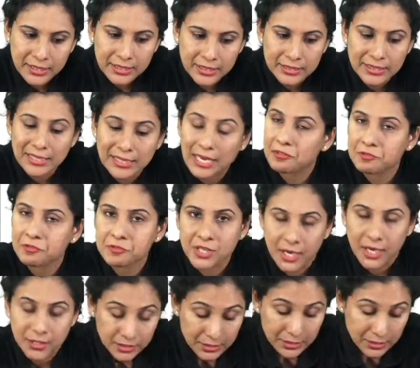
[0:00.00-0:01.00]
it in the live
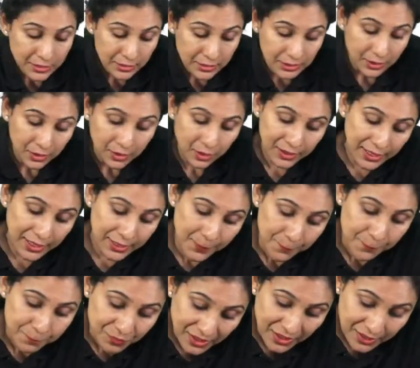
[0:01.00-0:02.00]
chat. All right,
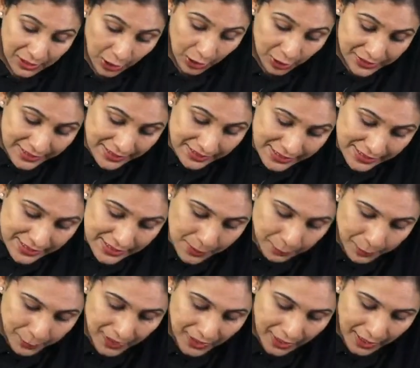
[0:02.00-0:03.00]
now this is
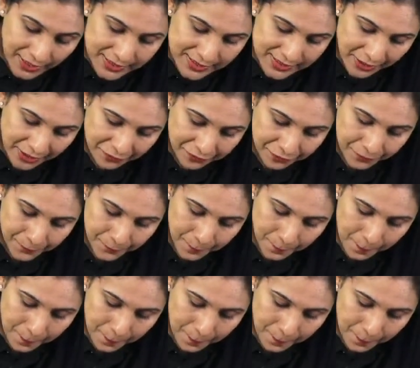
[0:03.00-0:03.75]
a PA ceph.